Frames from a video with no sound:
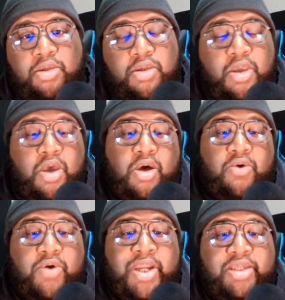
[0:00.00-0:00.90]
All
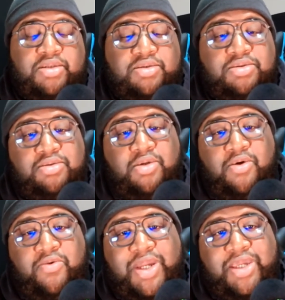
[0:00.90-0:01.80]
right, all
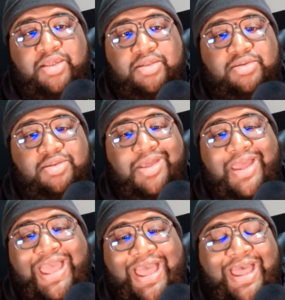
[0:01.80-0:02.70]
right.
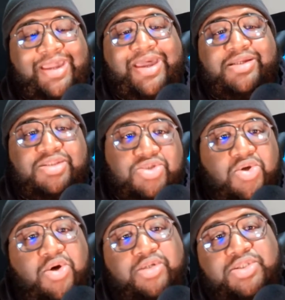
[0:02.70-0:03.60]
I gotta talk
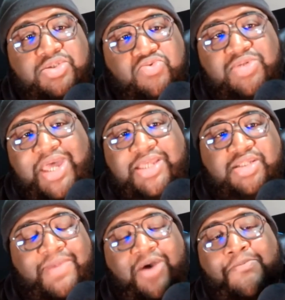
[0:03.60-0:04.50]
to you guys
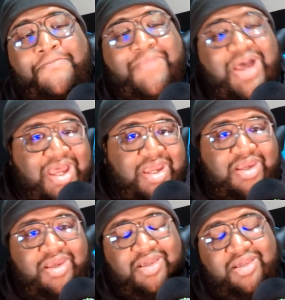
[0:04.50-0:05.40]
about my
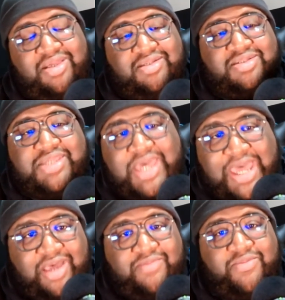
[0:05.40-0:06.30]

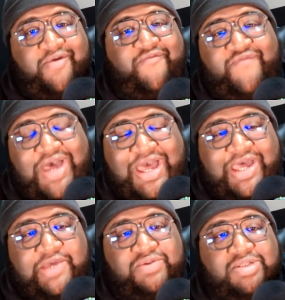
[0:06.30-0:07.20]
top 5
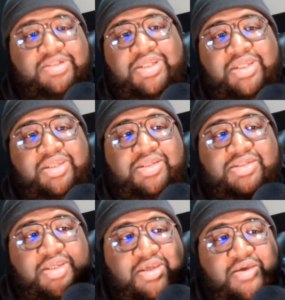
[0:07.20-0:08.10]
leagues
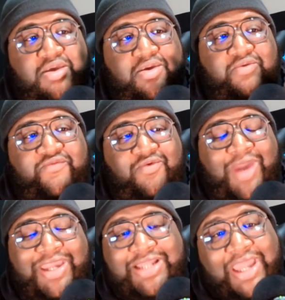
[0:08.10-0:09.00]
for right
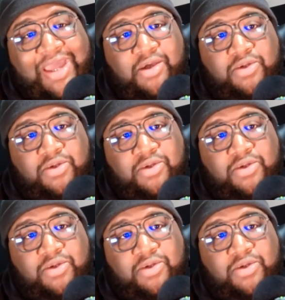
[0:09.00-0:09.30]
now.